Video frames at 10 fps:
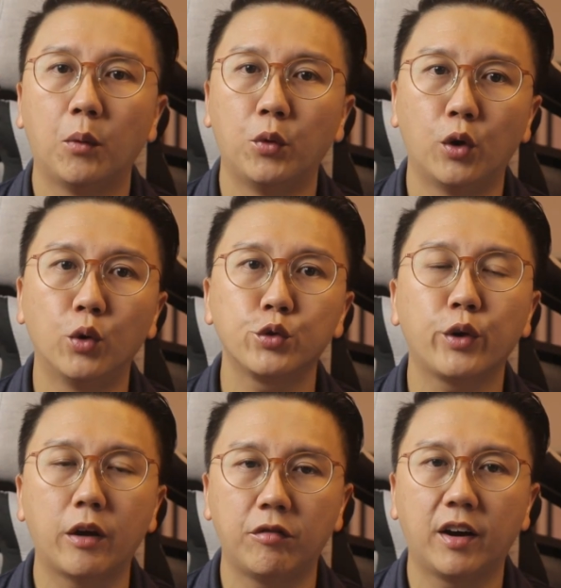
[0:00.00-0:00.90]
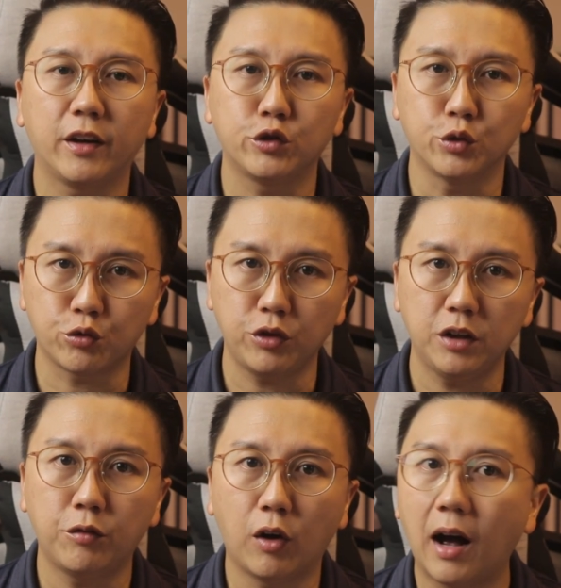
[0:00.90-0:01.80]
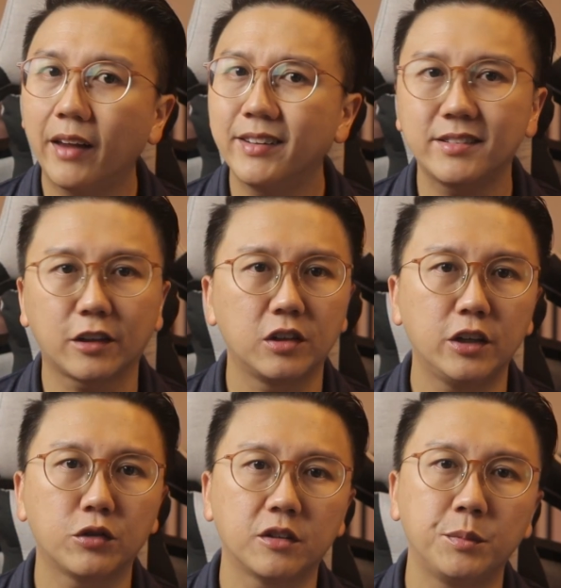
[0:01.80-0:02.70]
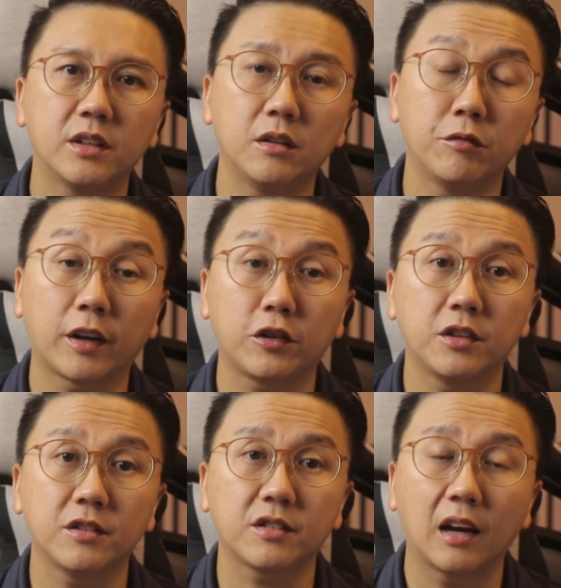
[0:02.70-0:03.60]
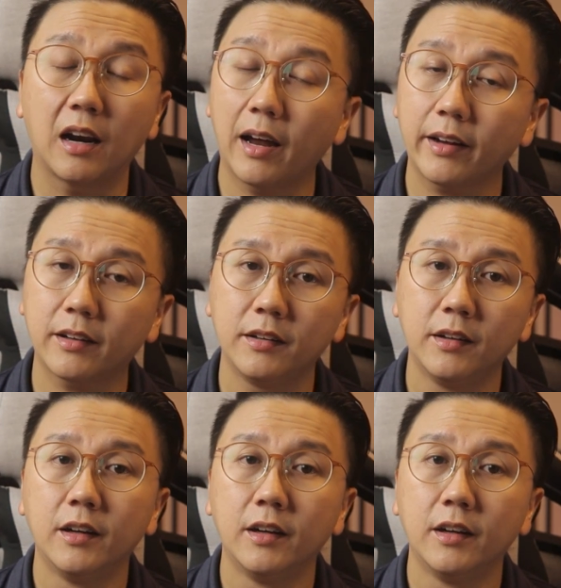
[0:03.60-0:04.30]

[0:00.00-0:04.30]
I would also advise to screen for other sexually transmitted infections like